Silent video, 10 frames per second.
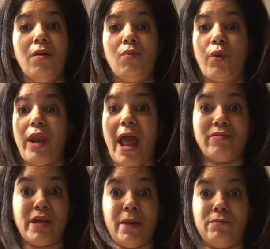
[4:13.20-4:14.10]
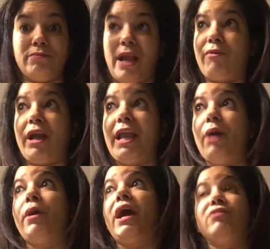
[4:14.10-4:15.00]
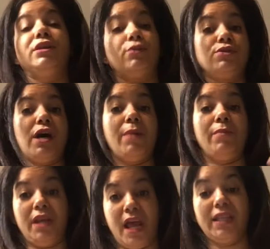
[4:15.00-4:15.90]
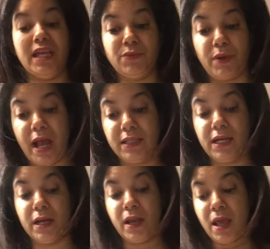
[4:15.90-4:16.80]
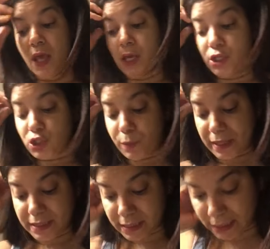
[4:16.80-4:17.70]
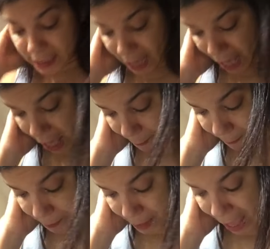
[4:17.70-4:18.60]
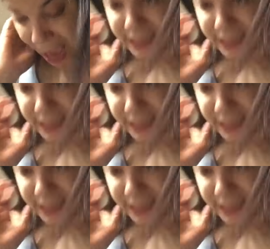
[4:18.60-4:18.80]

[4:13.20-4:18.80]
when I have time. Like right now I have a little time at night. That's what I got done. So basically I